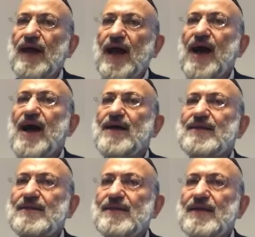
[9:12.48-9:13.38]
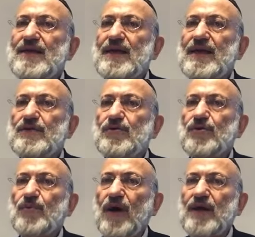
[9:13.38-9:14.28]
And he
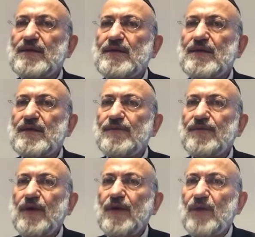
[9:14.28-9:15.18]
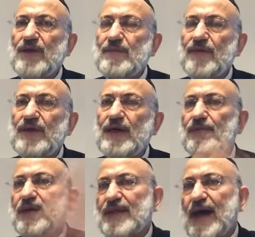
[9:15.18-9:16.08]
took water from the bottom of the hill,
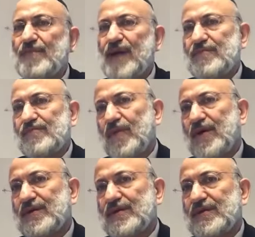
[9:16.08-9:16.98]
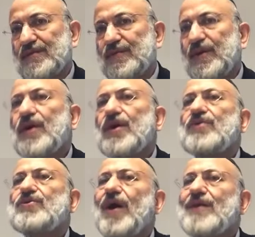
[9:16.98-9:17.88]
went up and watered.
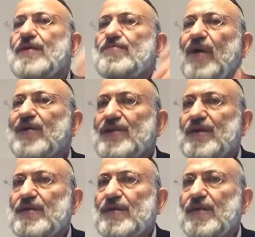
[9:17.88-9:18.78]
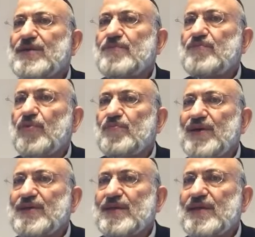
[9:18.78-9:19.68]
The other bucket was a poor
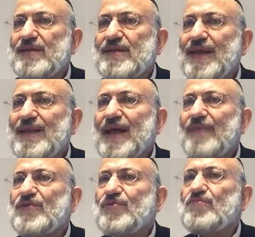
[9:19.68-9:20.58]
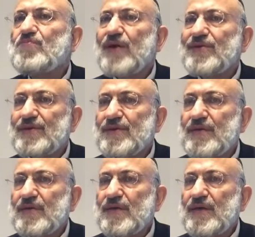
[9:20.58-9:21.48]
person, didn't have a good bucket.
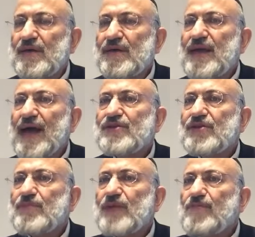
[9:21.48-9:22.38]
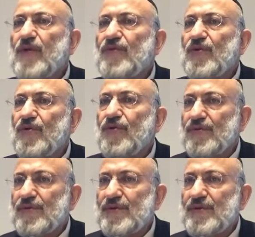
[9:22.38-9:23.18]
Had some type of hole.